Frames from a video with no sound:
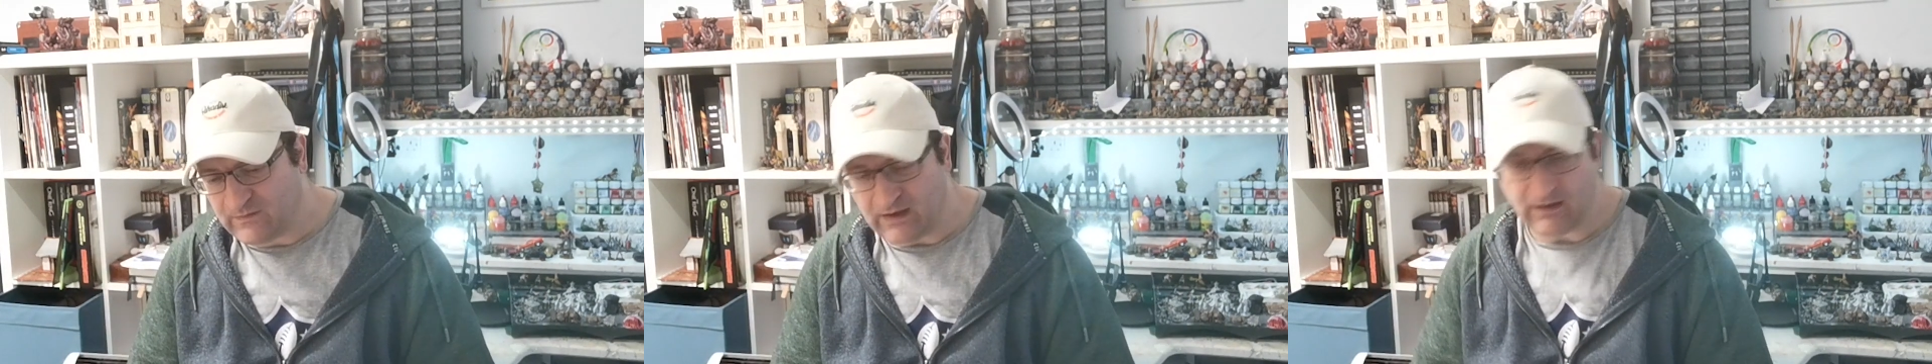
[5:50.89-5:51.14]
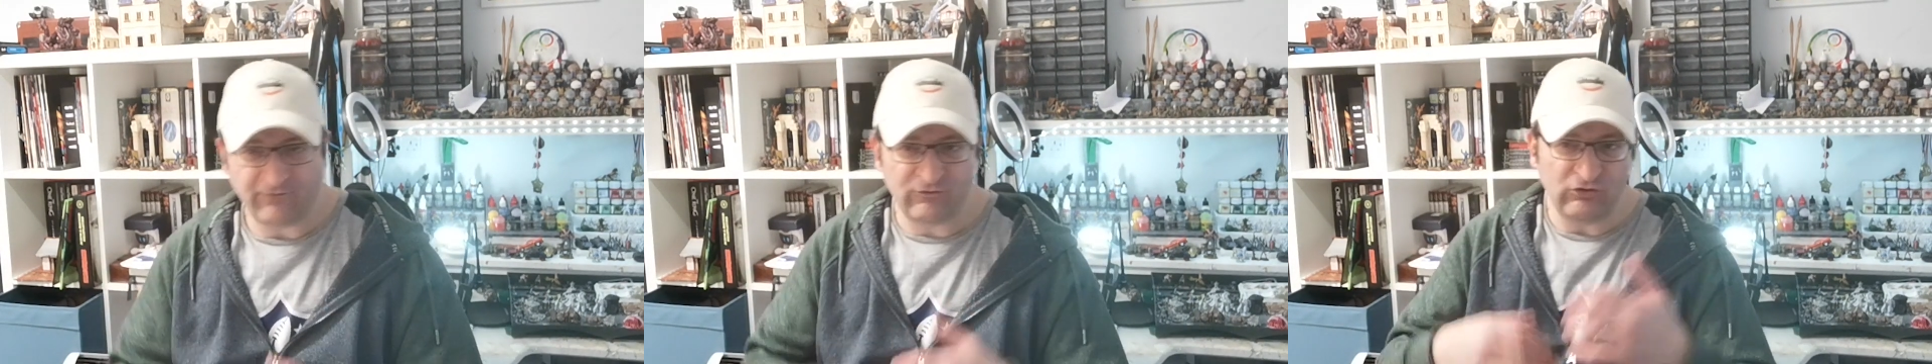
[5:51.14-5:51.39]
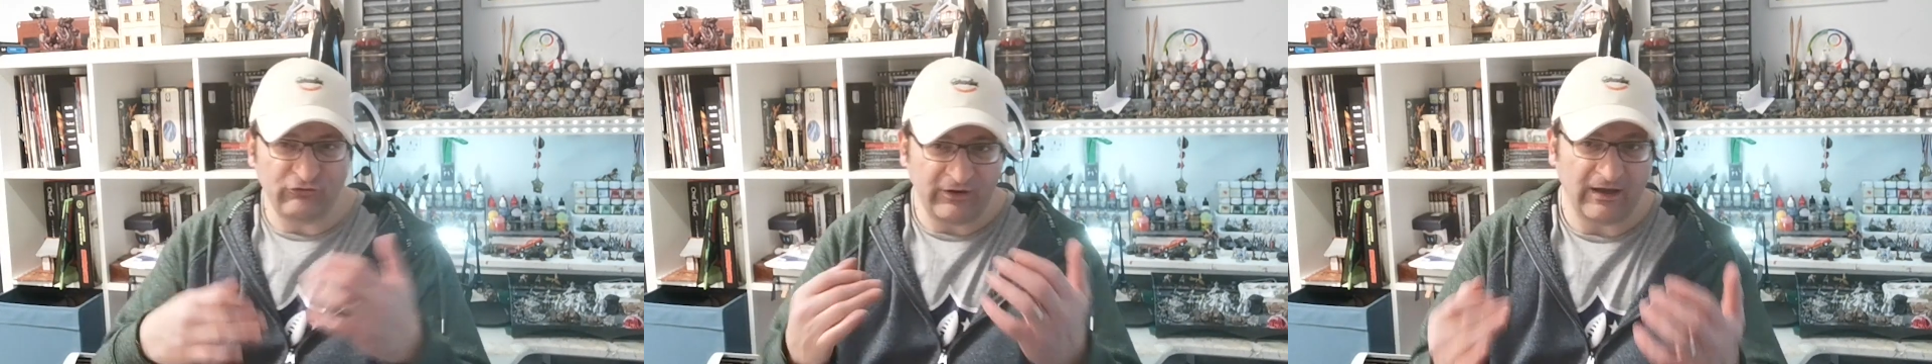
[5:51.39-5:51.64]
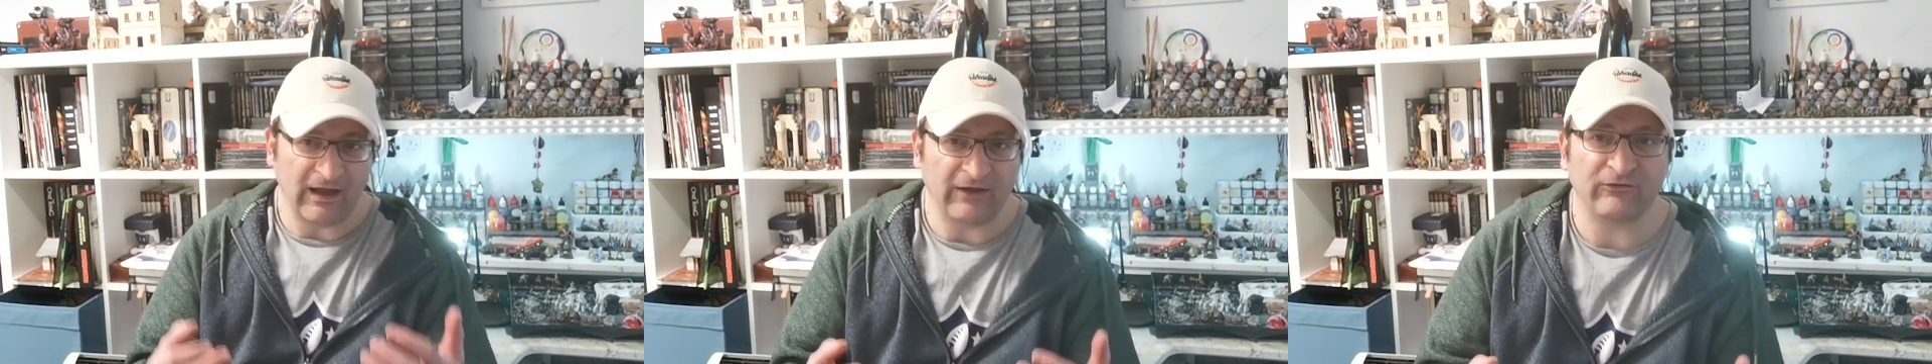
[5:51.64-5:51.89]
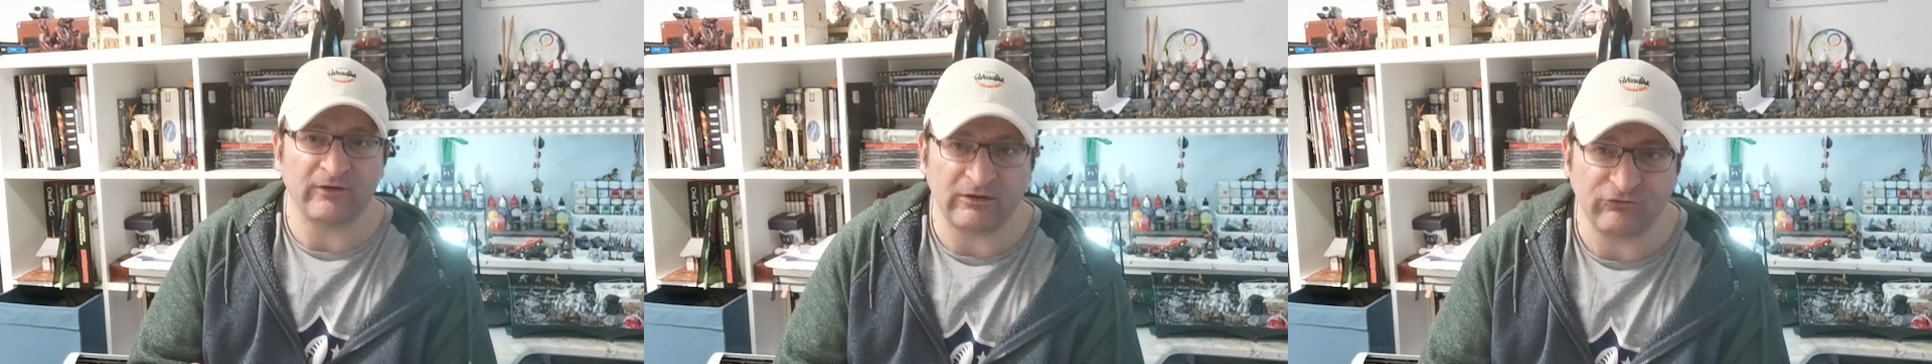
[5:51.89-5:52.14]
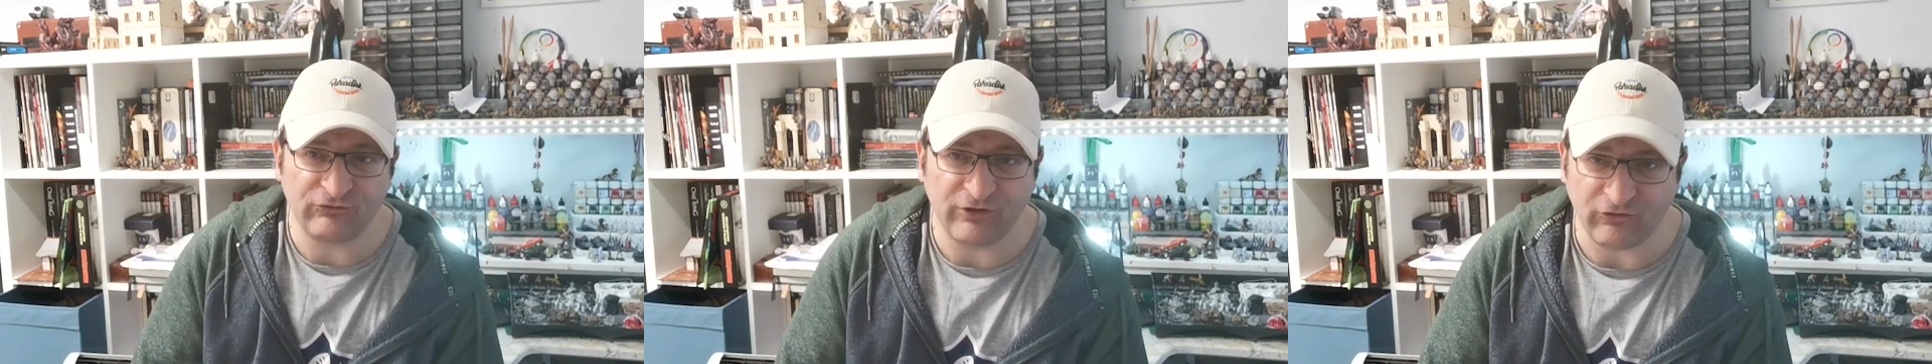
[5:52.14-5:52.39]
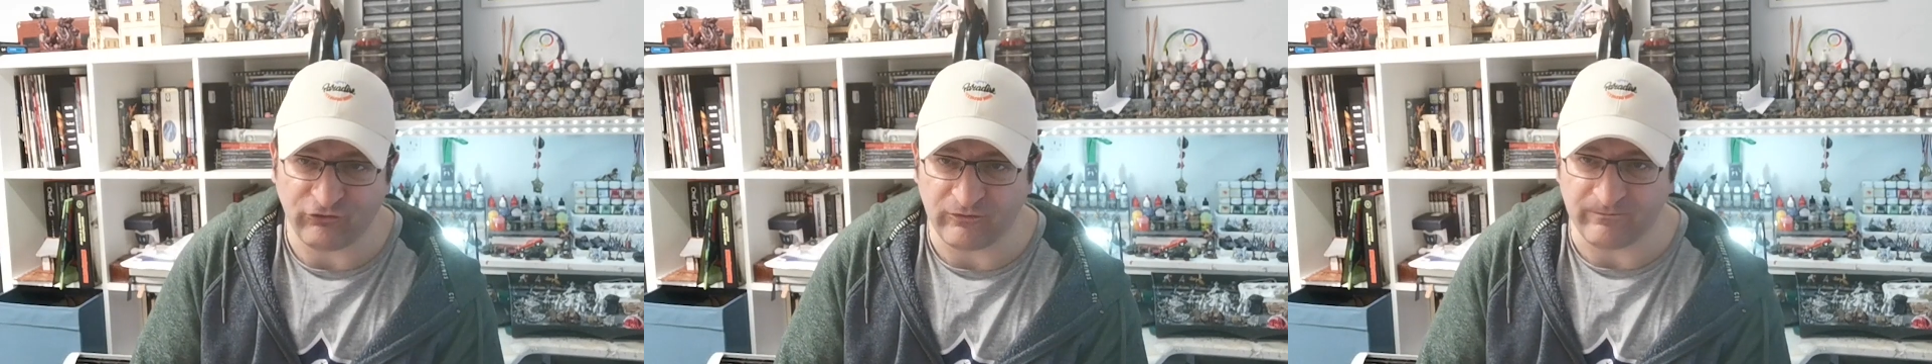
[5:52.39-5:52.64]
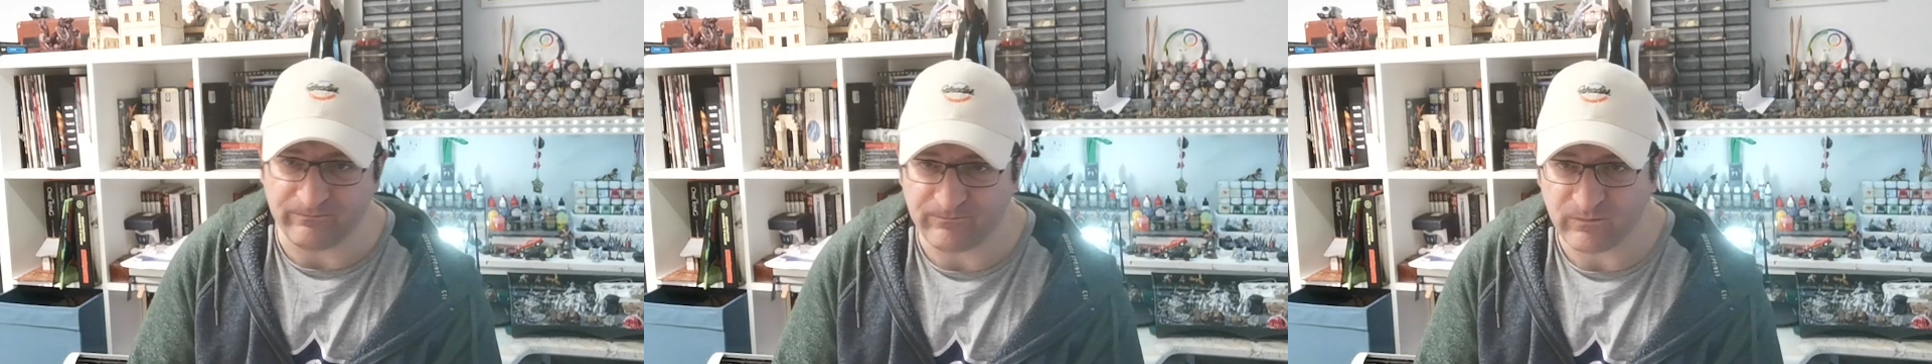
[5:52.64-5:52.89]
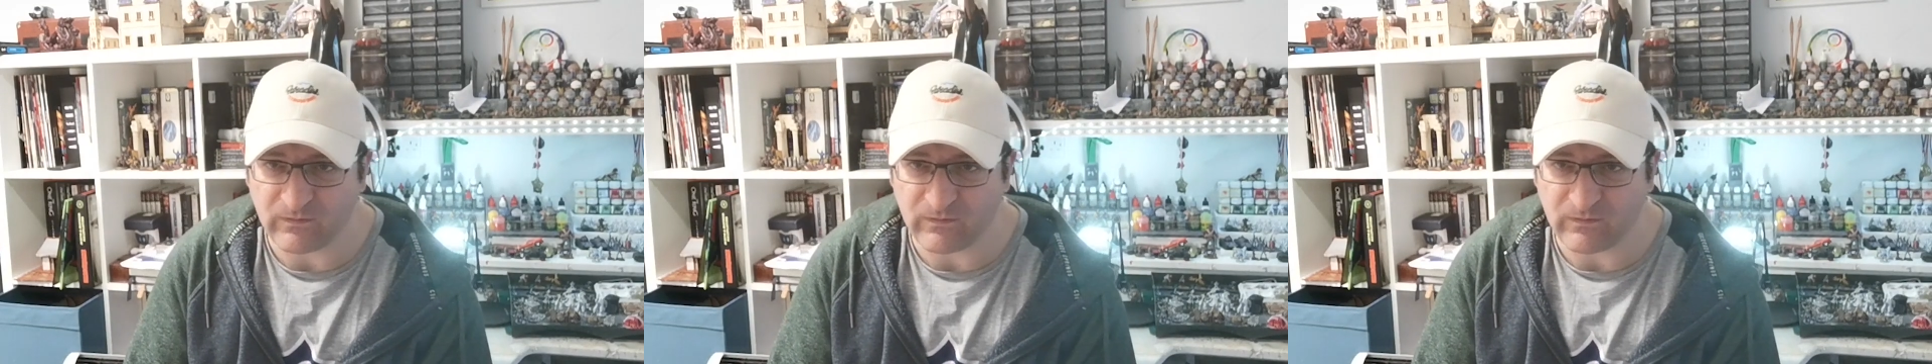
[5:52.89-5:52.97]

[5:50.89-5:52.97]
and I've used it as an introduction